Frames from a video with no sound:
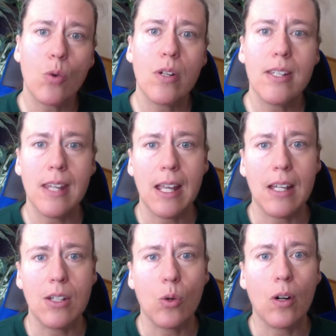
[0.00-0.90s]
or
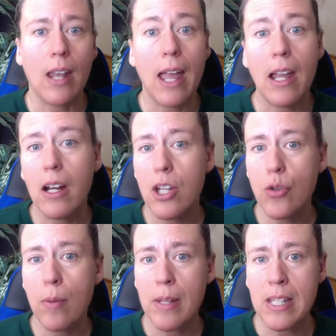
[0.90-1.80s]
stand or lie on a
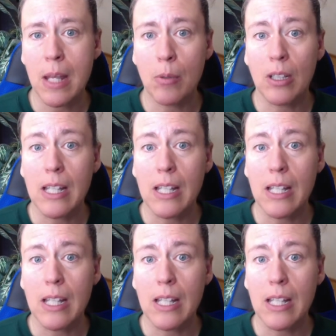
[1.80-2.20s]
treatment table